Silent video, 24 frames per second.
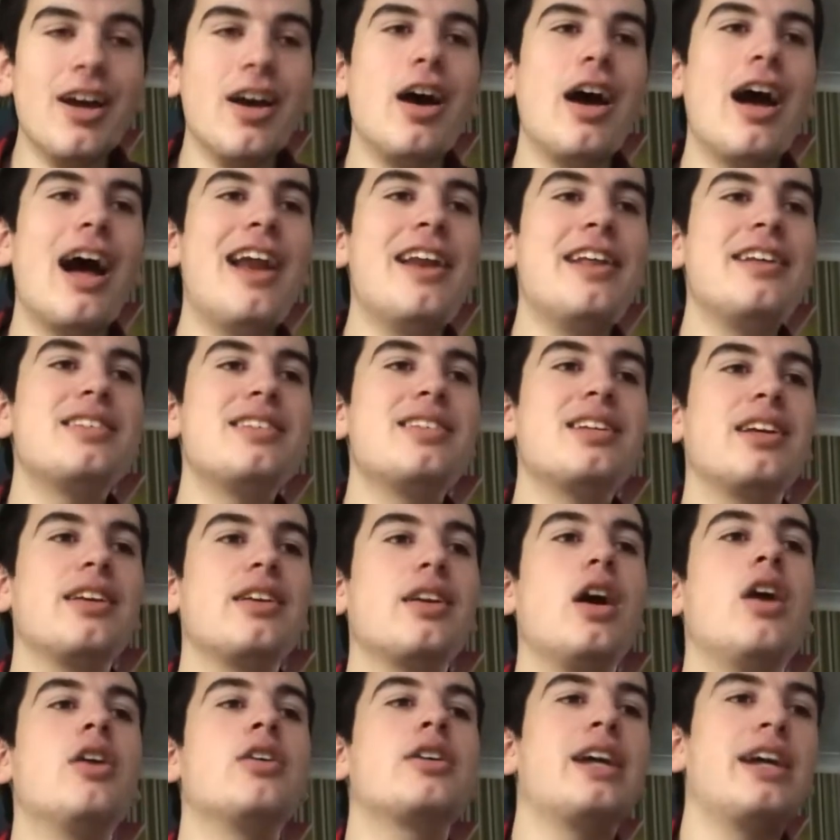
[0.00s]
And he's like,
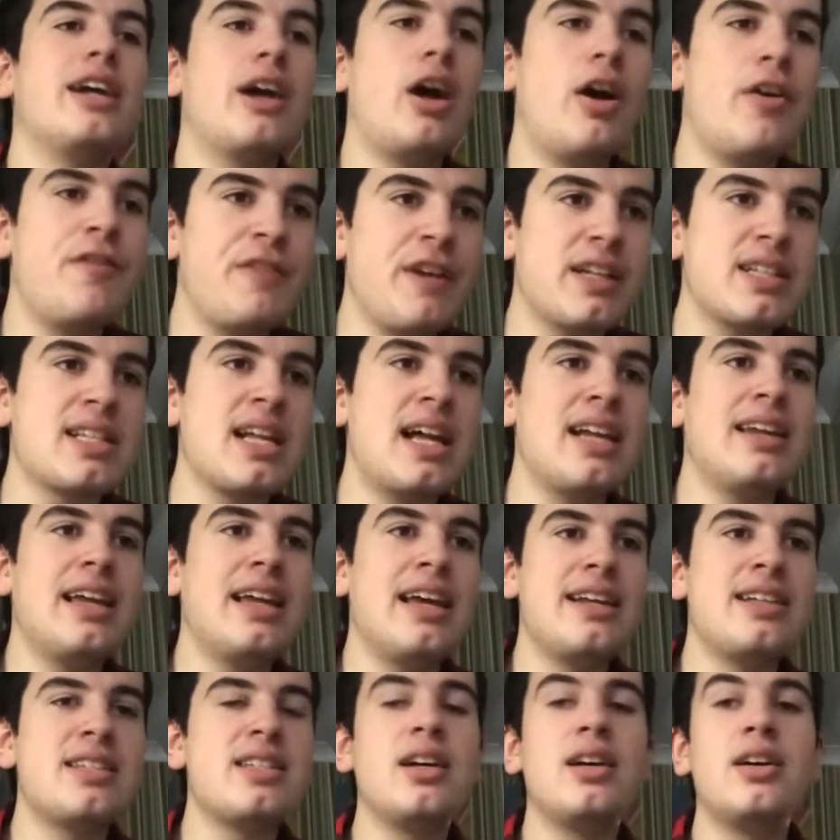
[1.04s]
okay, I'll fix that
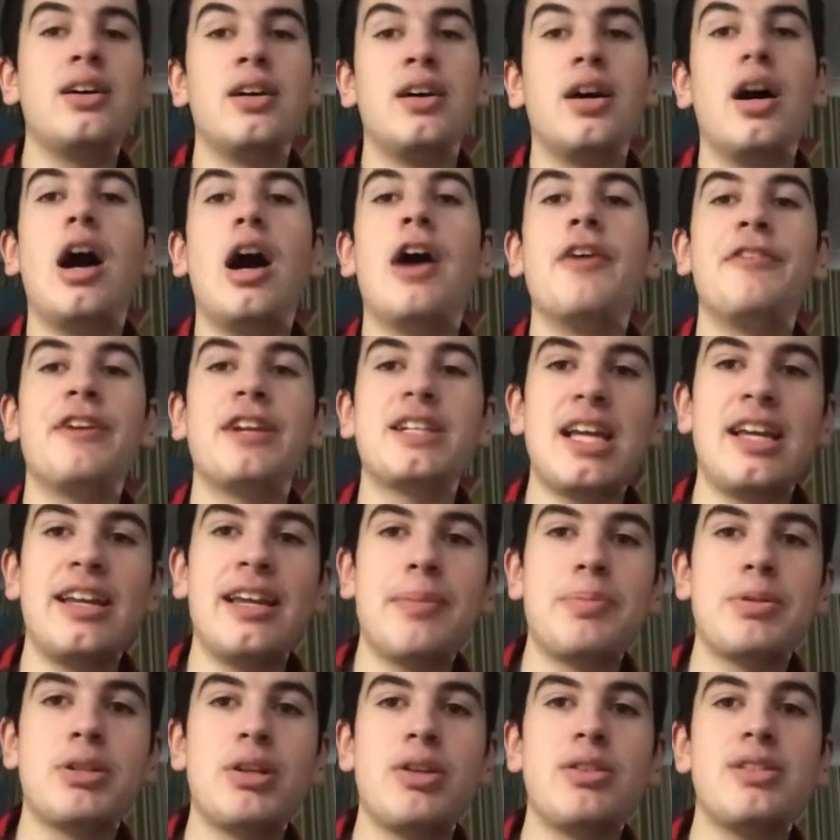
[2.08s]
later. I'll fix that in
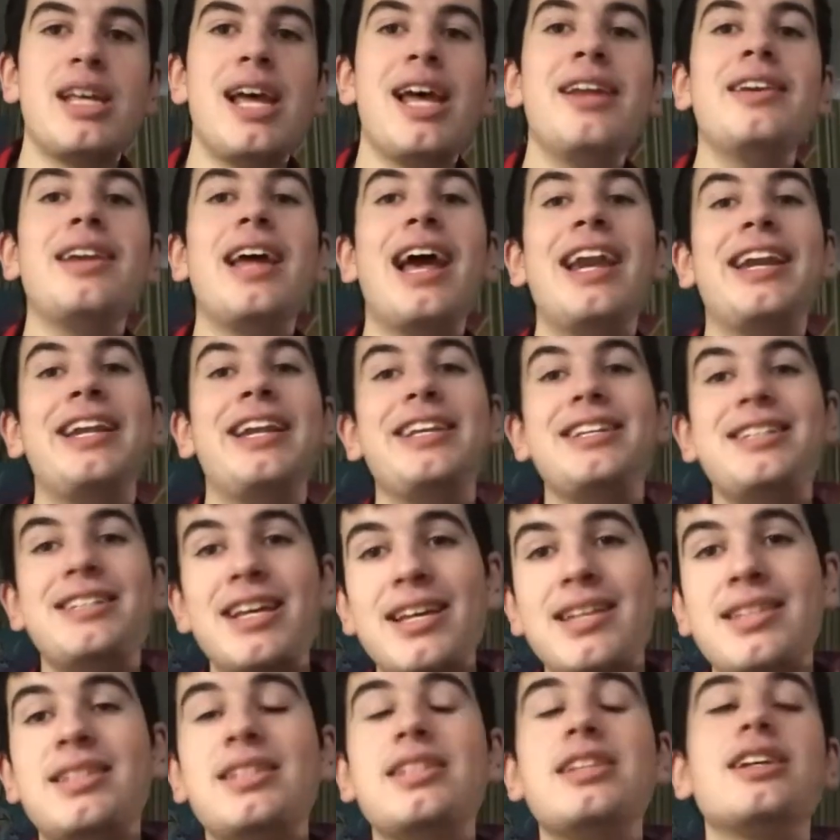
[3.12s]
episode 10. And he
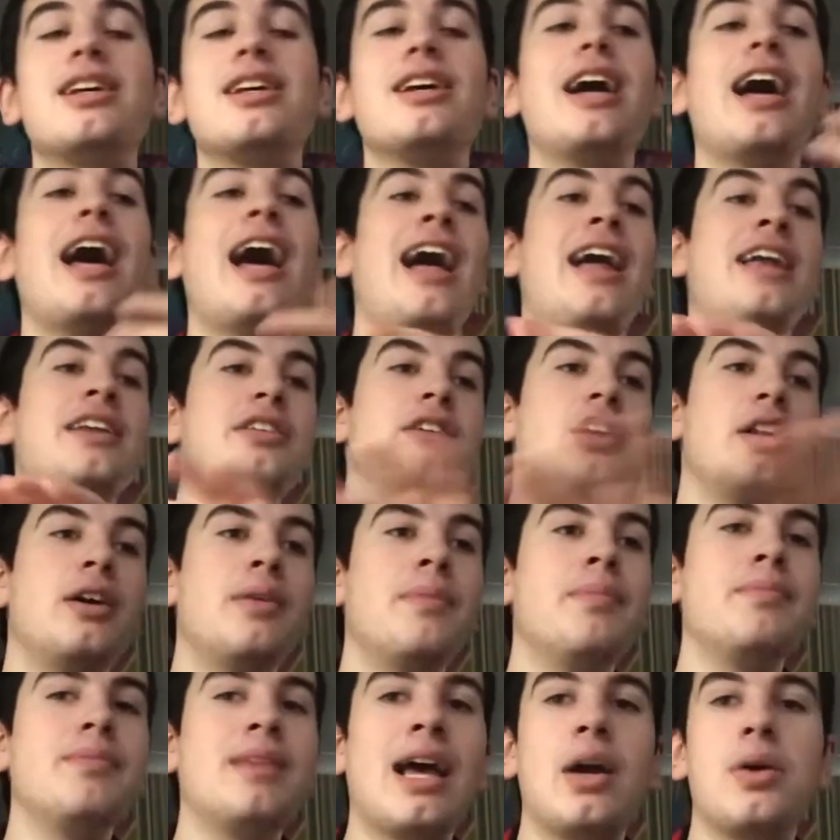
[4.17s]
did. And
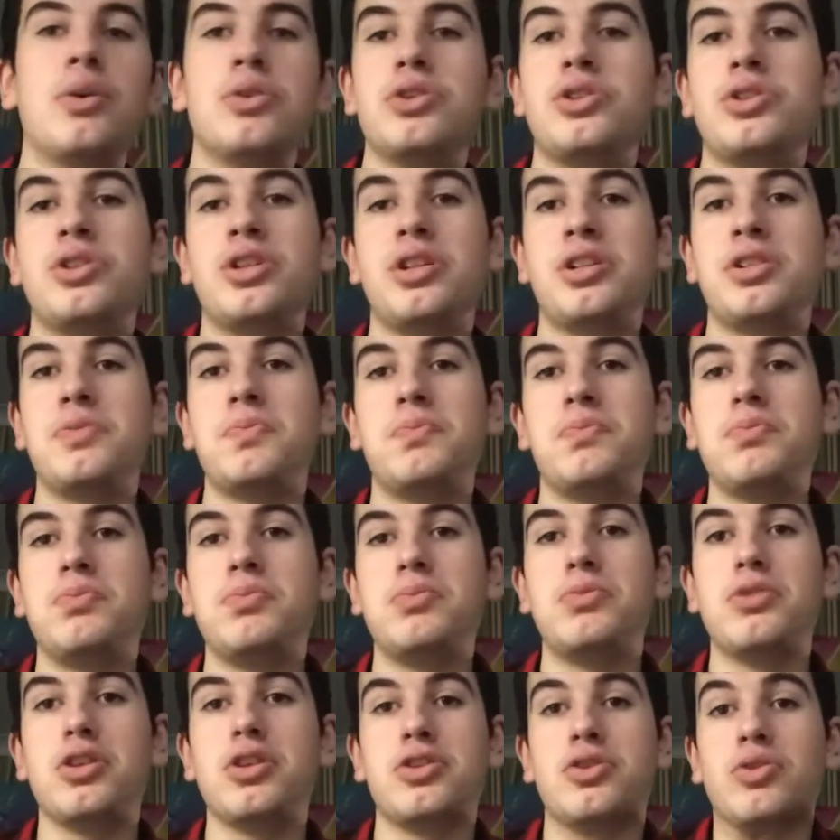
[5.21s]
now it's just
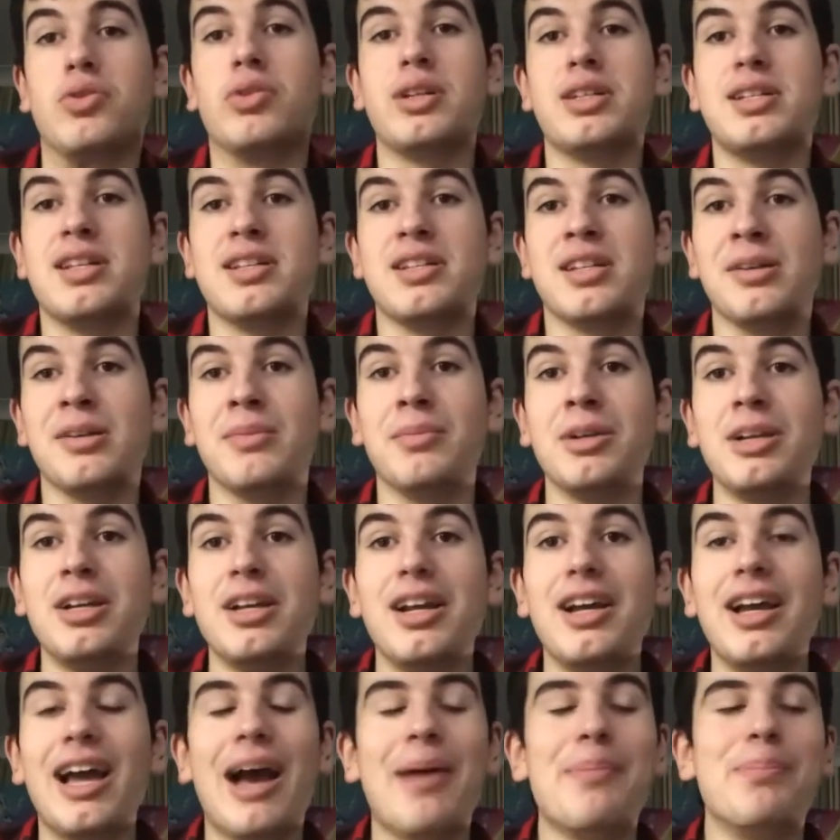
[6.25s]
destroy the city.
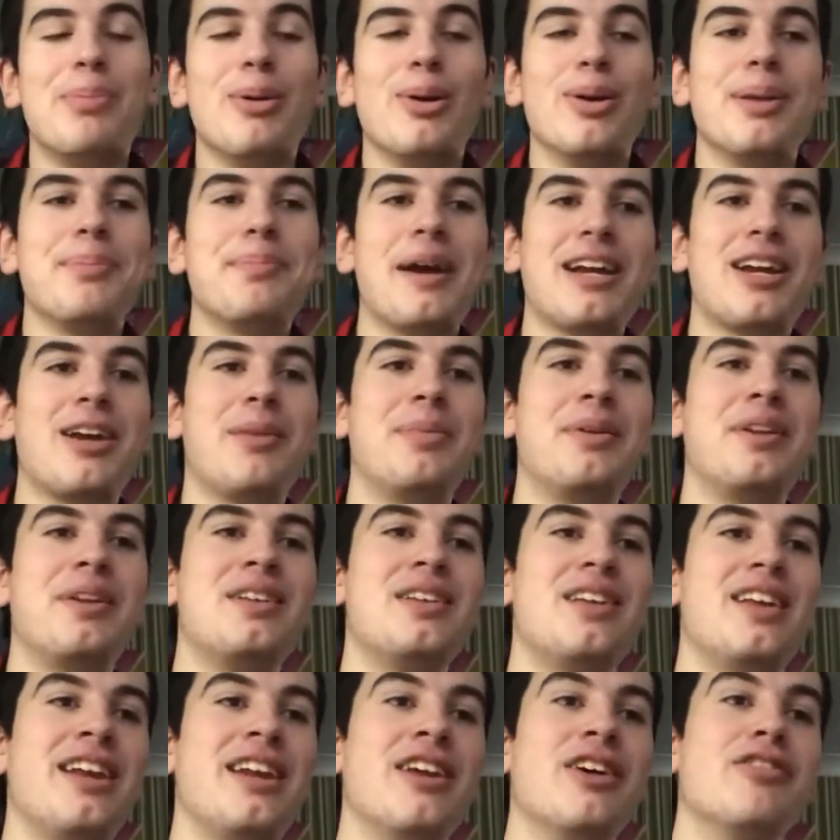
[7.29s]
And build it back up
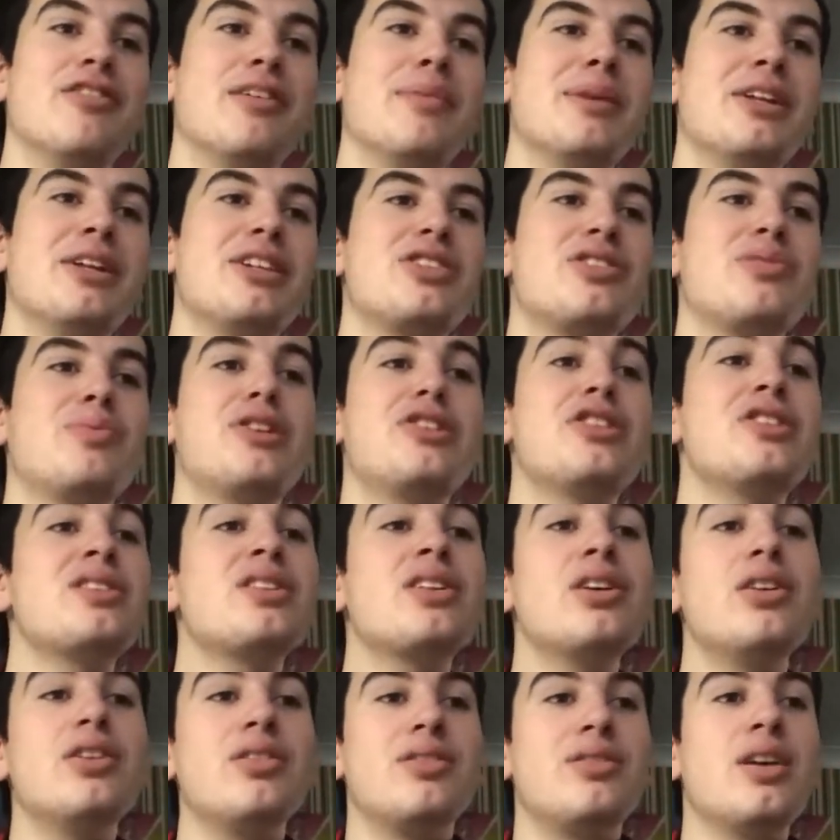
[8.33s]
in her image. Which is
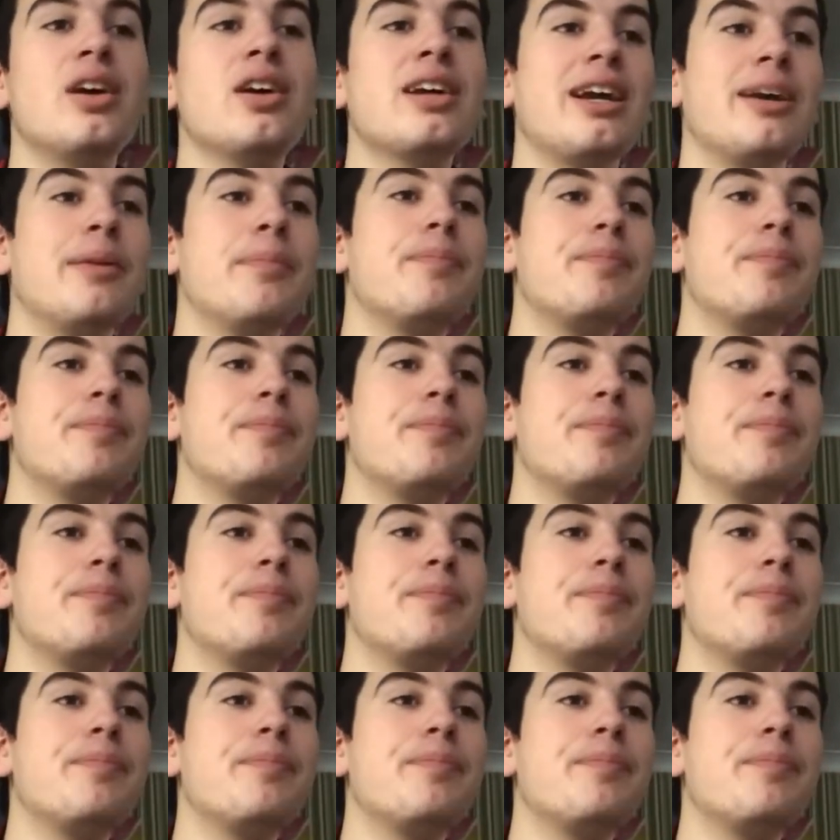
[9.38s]
good. Okay.